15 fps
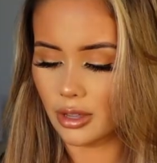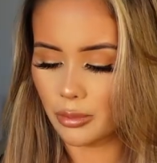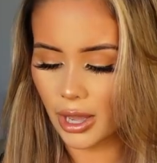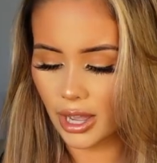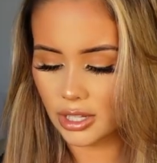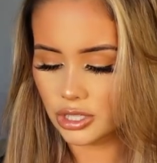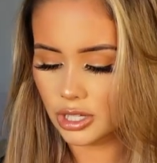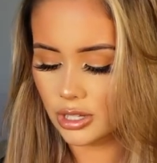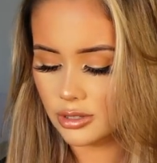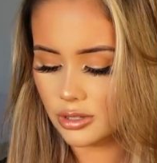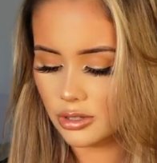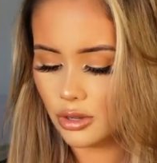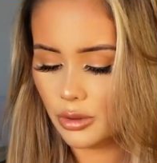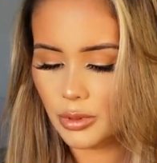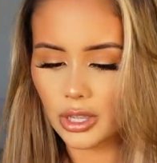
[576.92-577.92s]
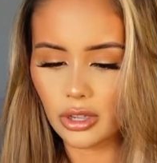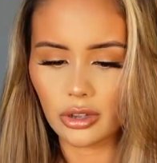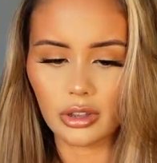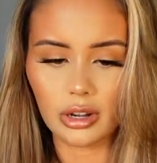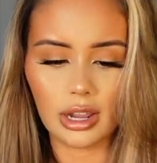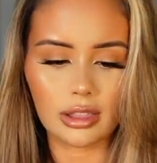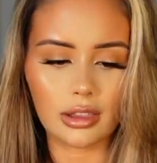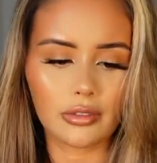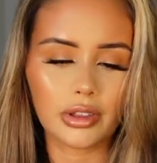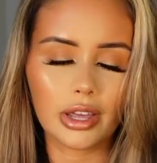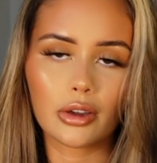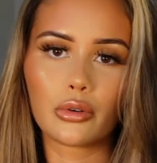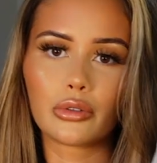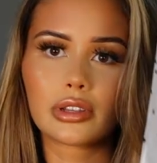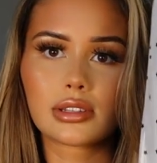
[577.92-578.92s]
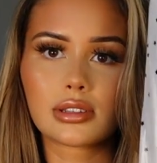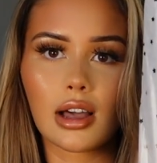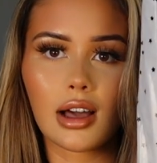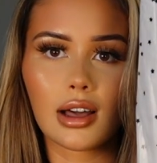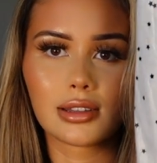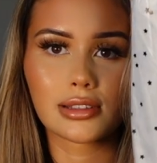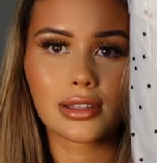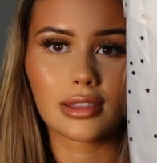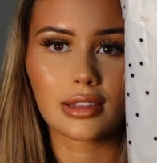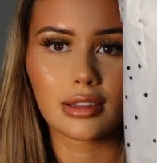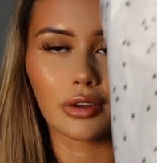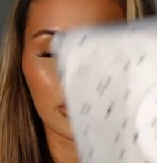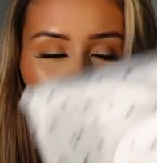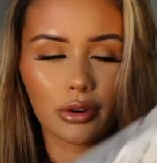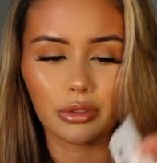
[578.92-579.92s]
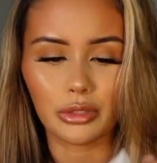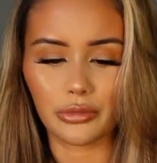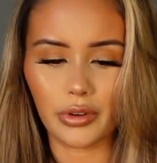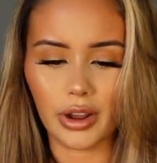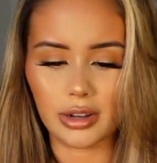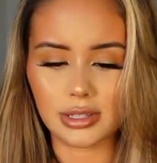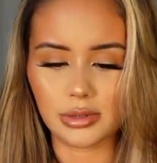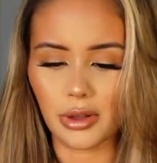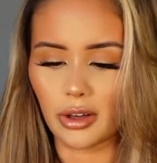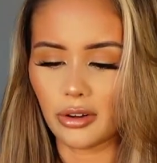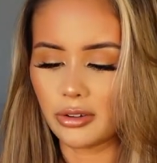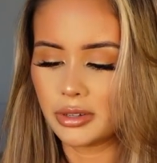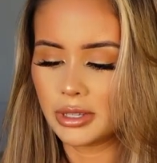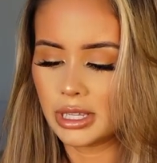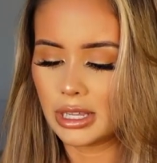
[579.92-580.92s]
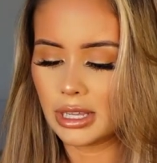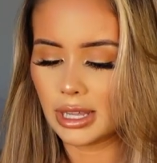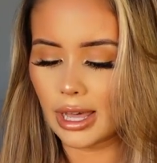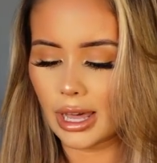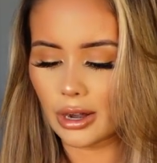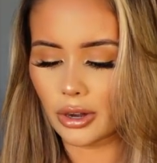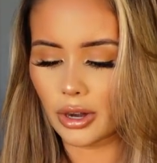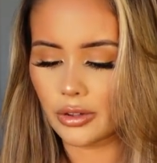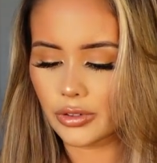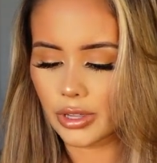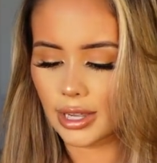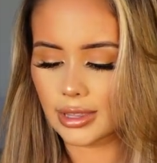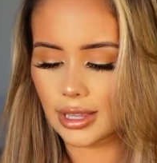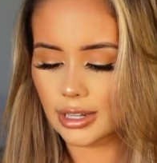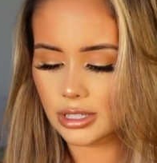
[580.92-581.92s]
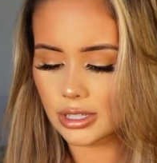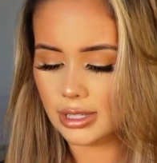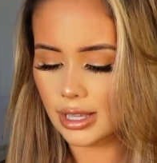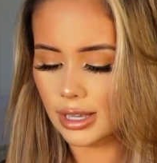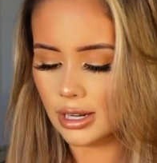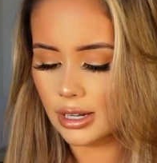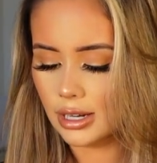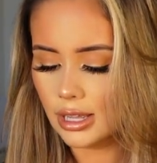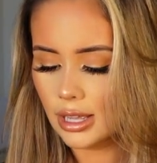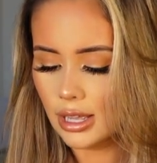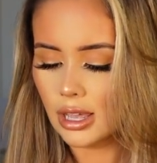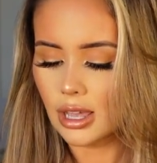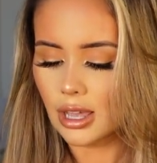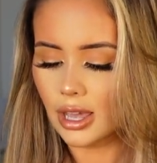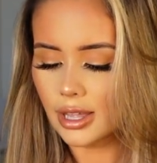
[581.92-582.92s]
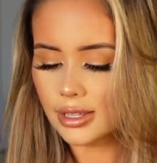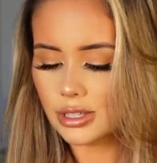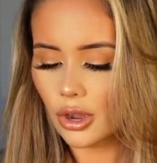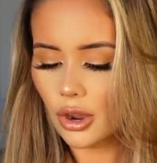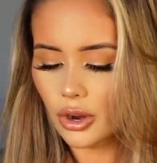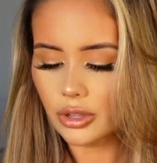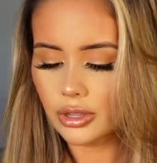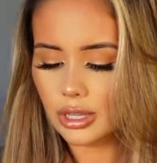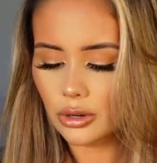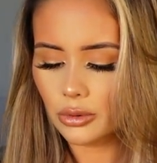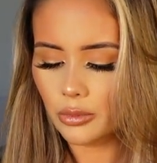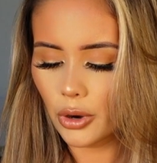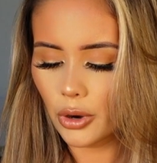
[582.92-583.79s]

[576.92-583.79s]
their packaging is super cute and I love like all the stars and the logo at the front as well. I don't know, I feel like that just needed its own little